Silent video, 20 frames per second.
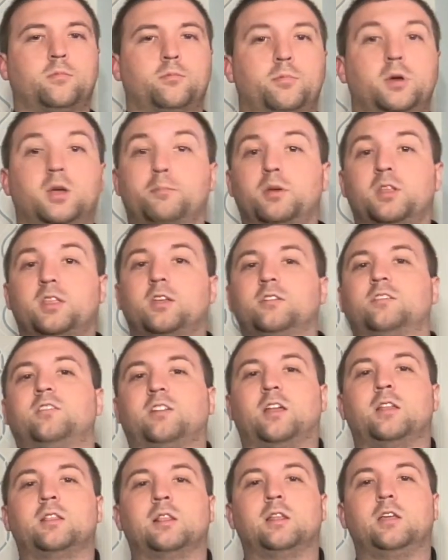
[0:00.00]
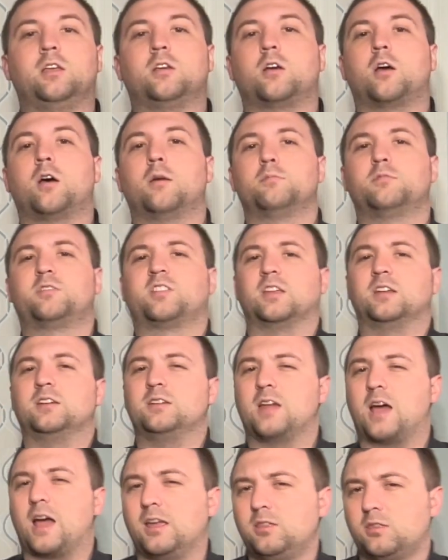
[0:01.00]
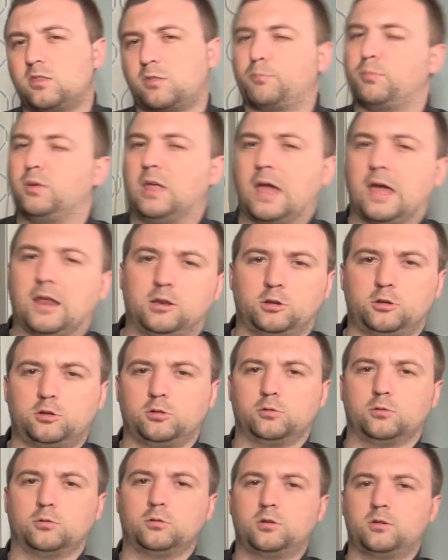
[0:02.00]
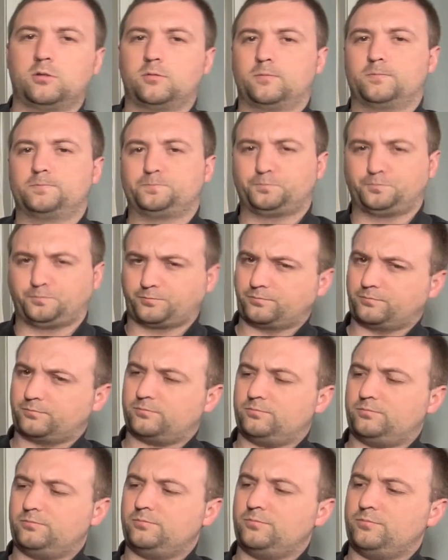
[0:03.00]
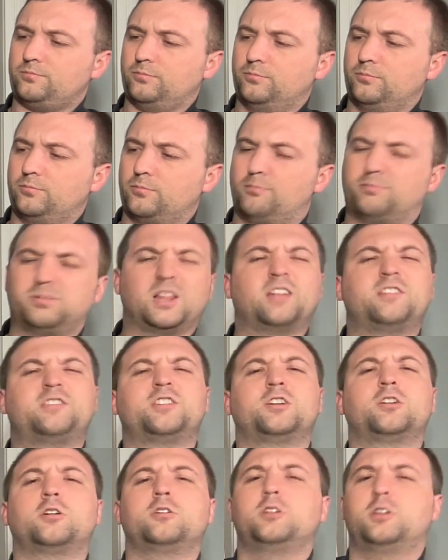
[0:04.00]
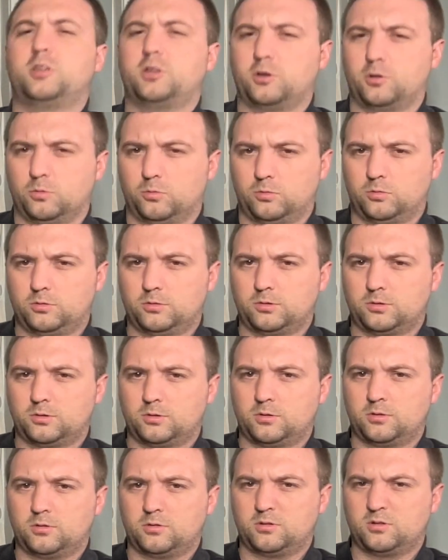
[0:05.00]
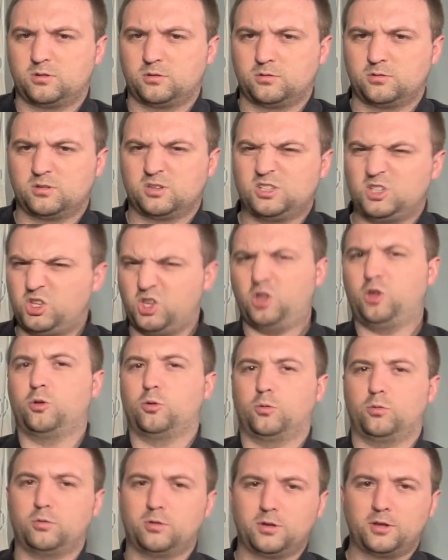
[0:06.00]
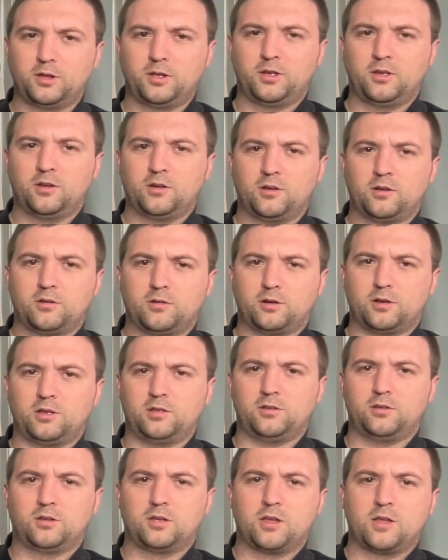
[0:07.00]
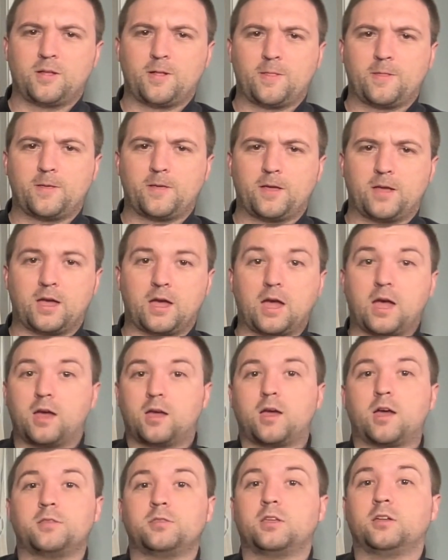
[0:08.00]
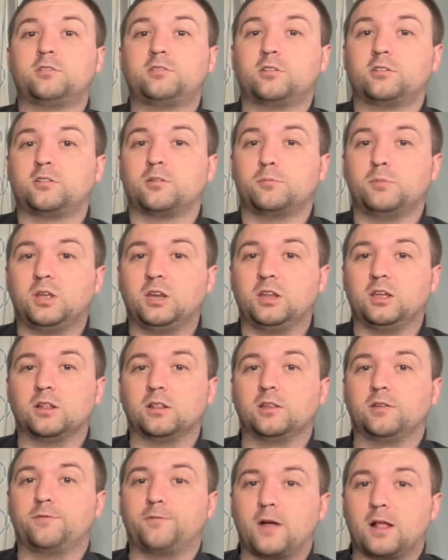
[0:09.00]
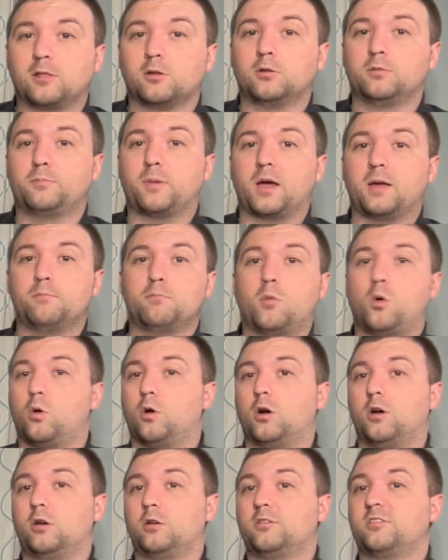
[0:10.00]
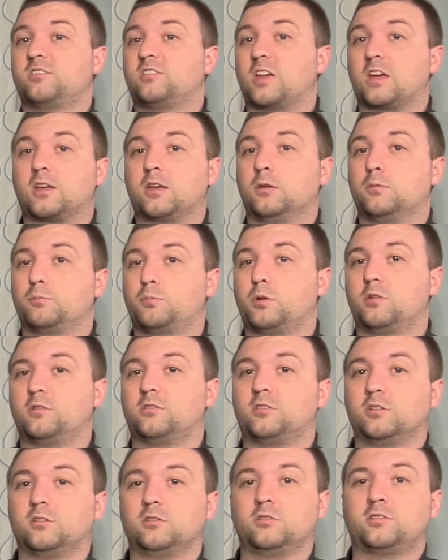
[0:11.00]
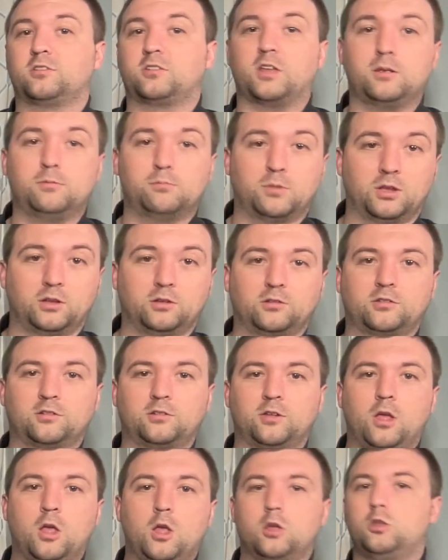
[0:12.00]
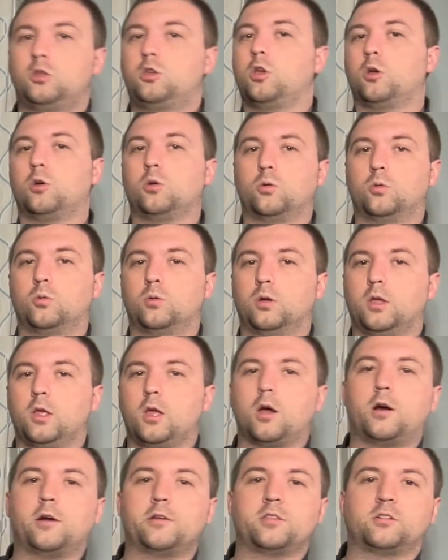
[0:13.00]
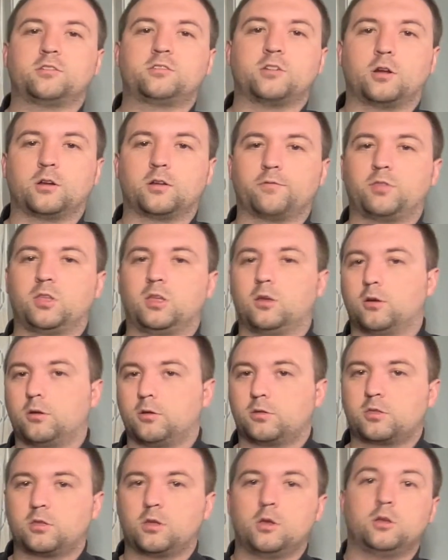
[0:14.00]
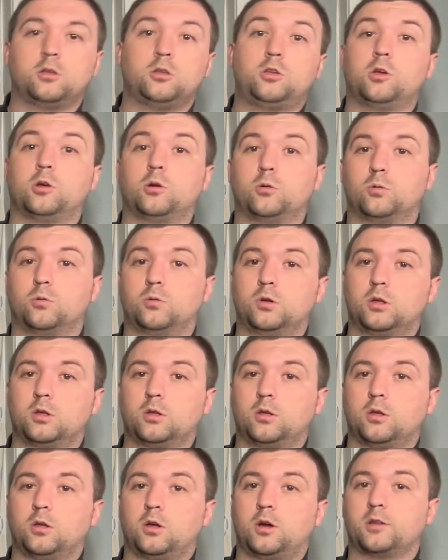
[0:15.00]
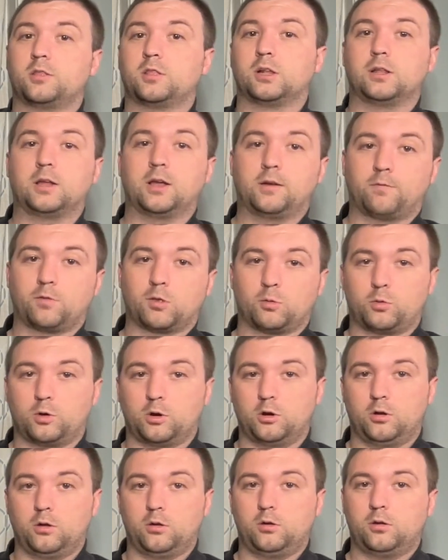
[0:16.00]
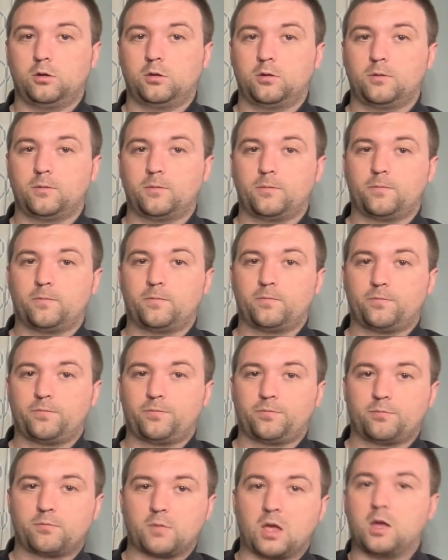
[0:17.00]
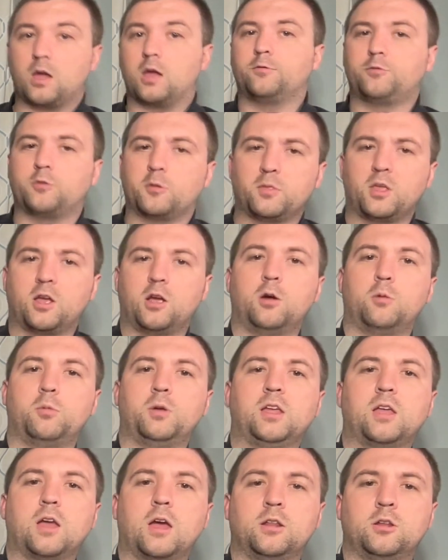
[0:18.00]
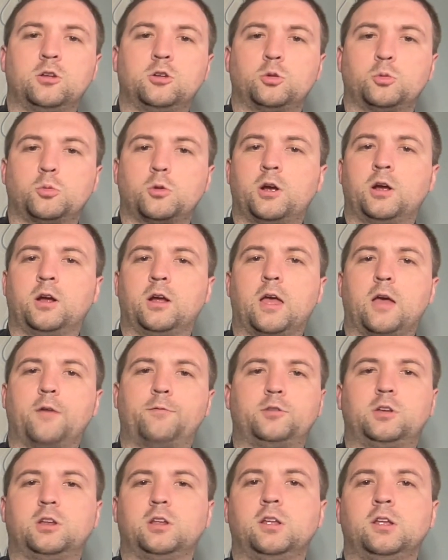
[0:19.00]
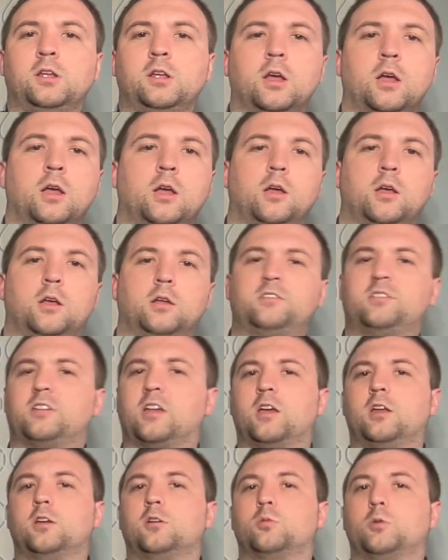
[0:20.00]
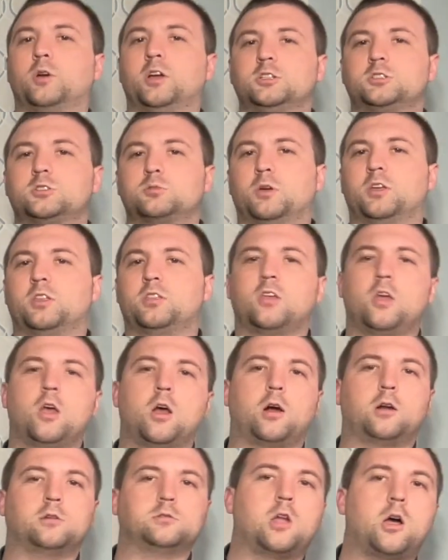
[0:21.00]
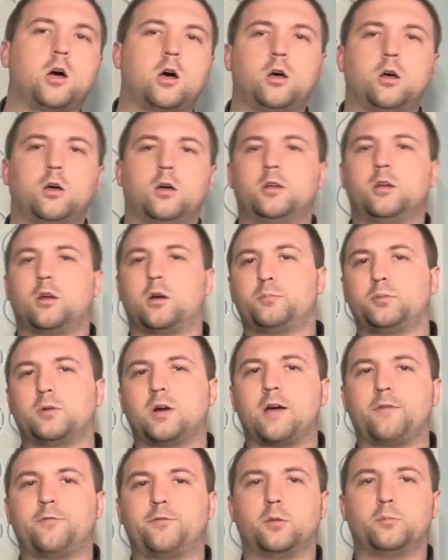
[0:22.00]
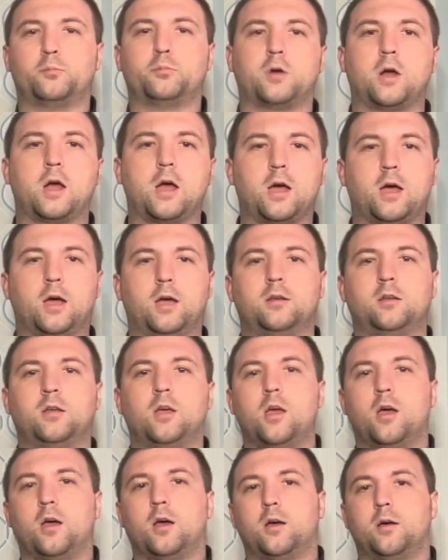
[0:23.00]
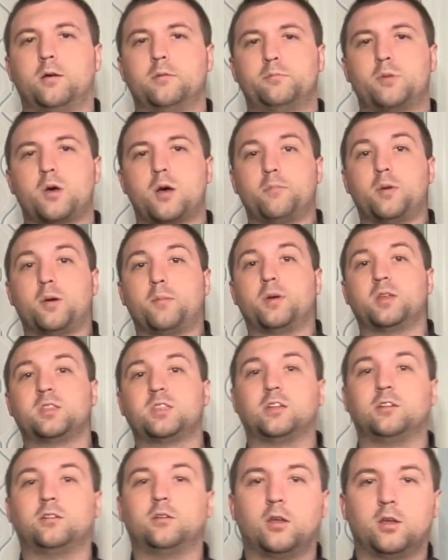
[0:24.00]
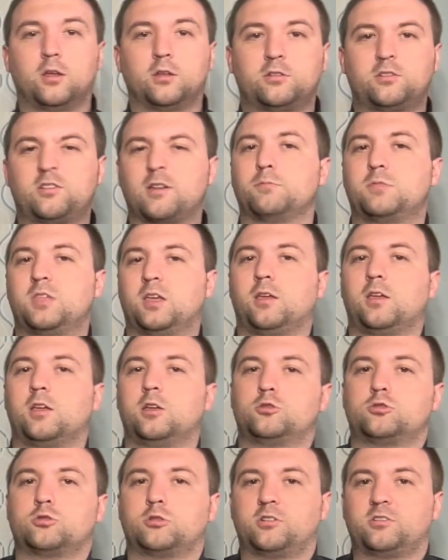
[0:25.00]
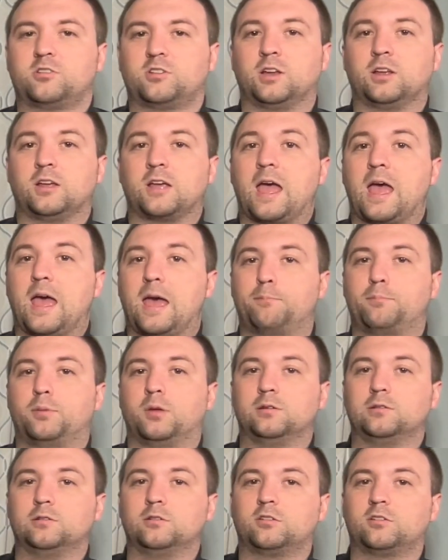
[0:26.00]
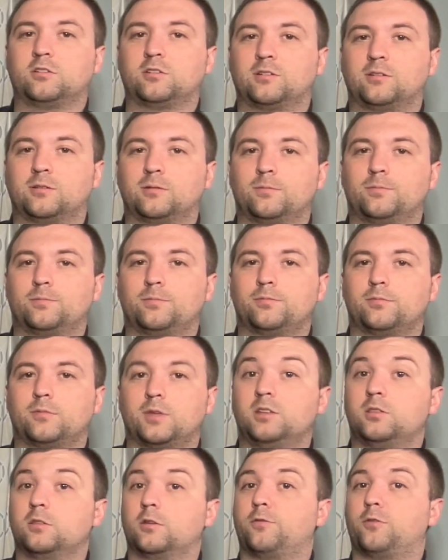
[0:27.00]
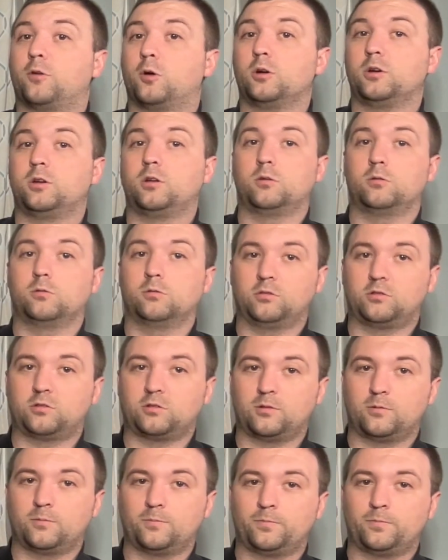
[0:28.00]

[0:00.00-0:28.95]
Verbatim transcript: But, but then suddenly comes the ninth beatitude Blessed are you. You, right? And this is immediately followed by more second person statements. You are the salt of the earth. You are the light of the world. And from there, we get into our hefty sandwich with our law and our prophet bread. Uh, but, but, but then something interesting happens in the four do's.